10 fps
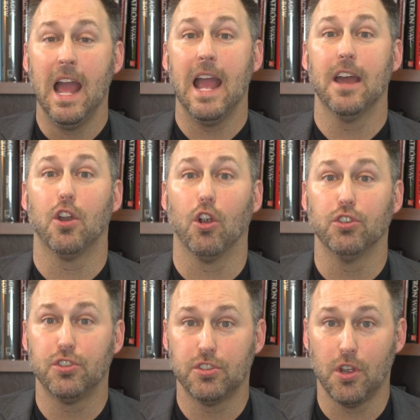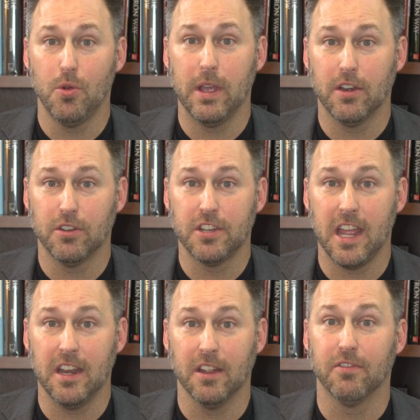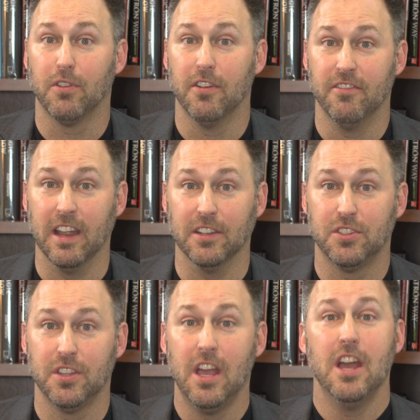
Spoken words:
and are so entertaining for events.